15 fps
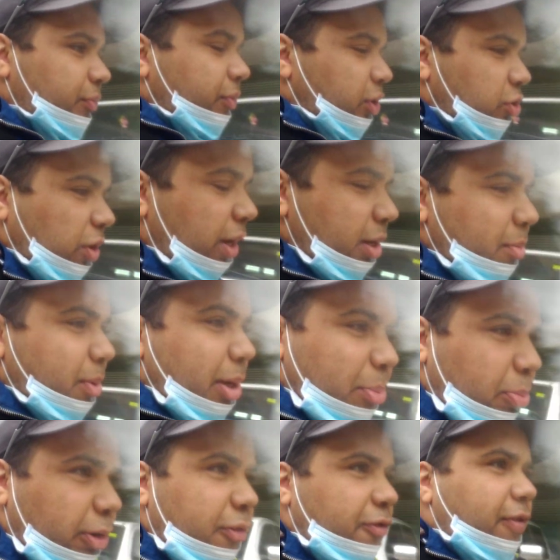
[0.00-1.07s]
trying to be a
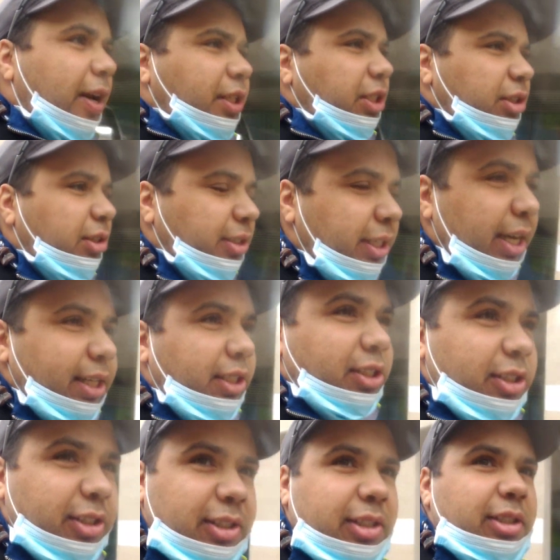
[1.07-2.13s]
professional
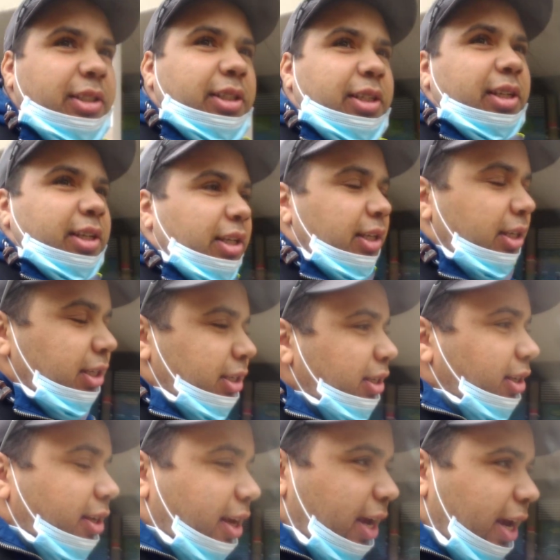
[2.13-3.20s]
dancer.
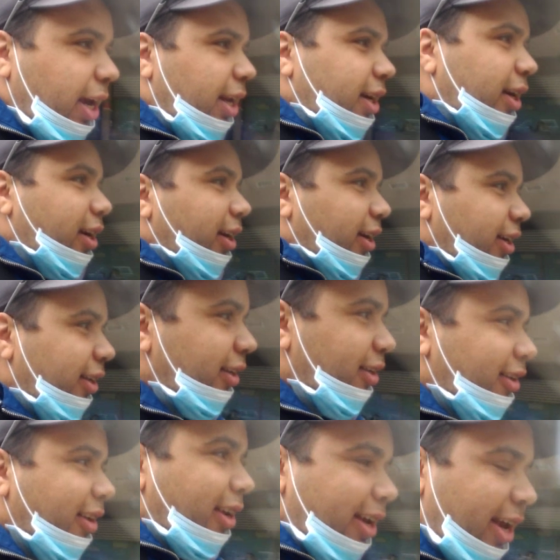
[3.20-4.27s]
And
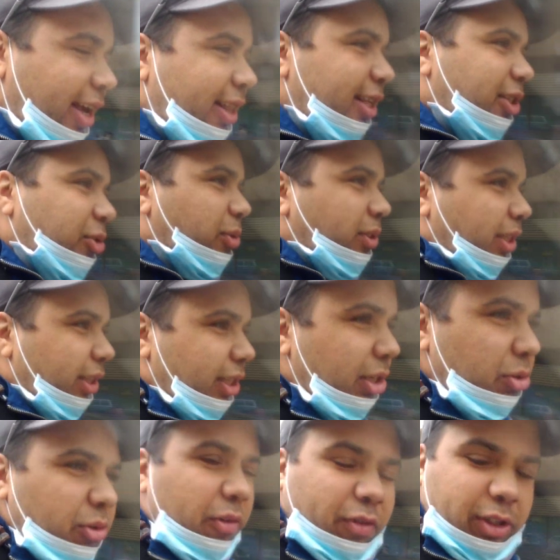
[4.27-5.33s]
this was at the
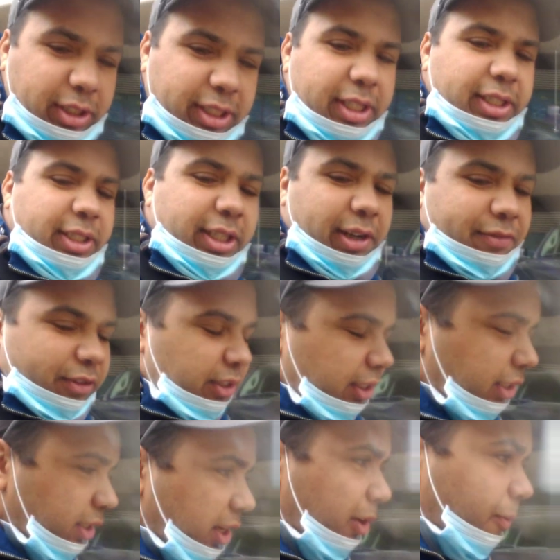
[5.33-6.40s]
university in San
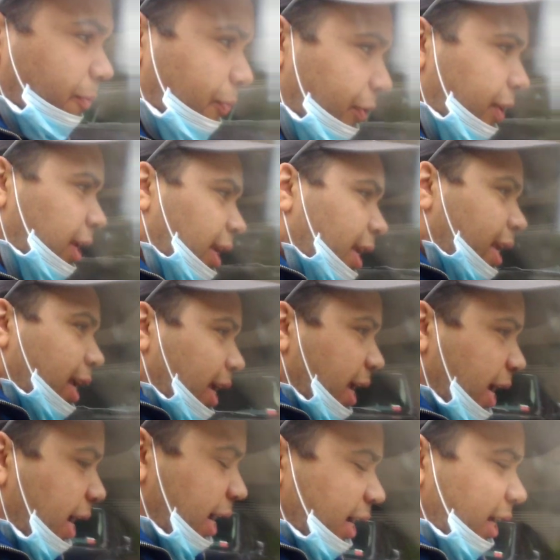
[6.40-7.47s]
Francisco.
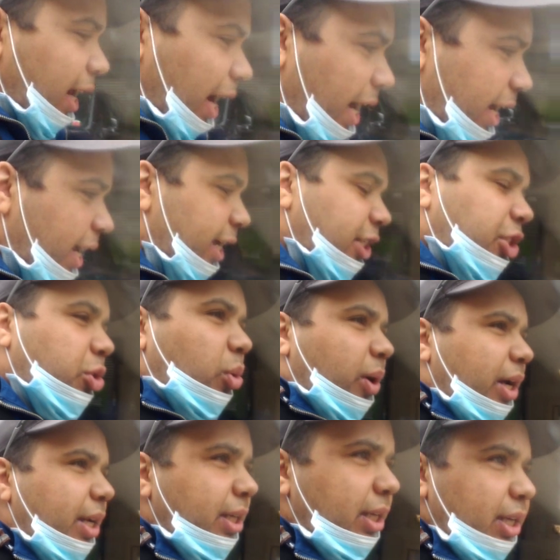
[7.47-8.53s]
And I had
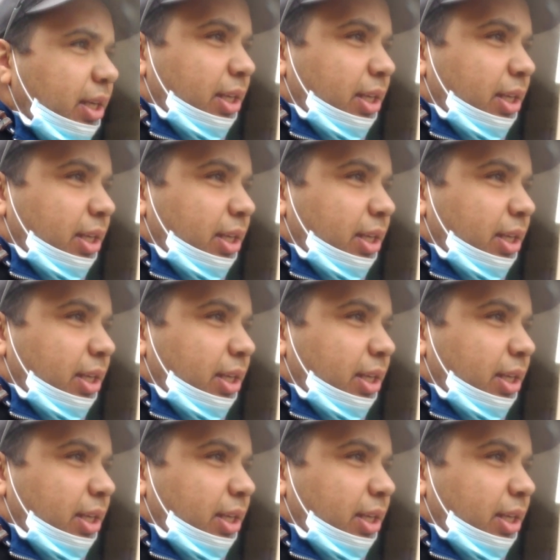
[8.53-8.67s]
joined